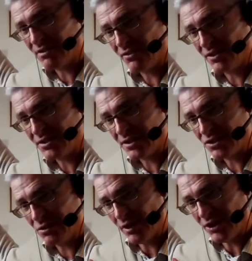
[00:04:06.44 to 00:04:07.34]
around this
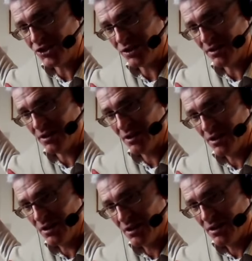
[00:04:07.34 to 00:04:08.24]
situation
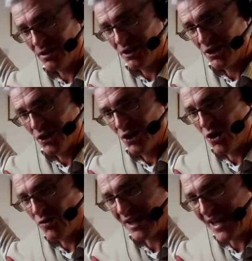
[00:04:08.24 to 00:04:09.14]

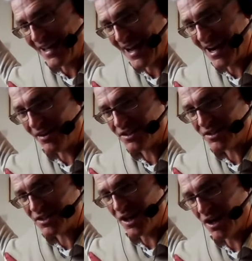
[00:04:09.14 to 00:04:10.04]
who the key
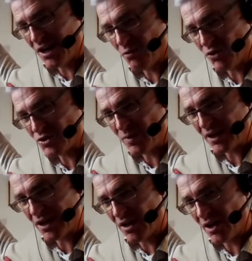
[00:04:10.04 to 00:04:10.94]
characters are, what's been
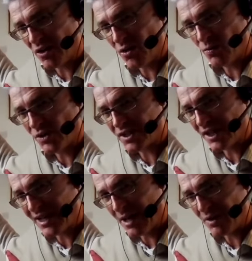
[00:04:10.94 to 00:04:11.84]
going on, what the
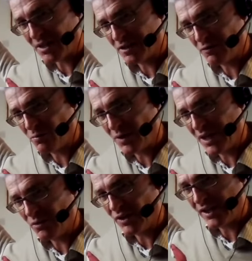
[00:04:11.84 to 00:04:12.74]
dynamics have
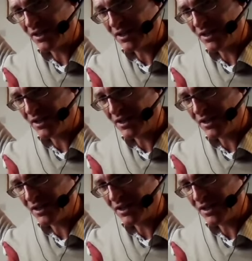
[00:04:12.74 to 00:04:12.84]
been, what the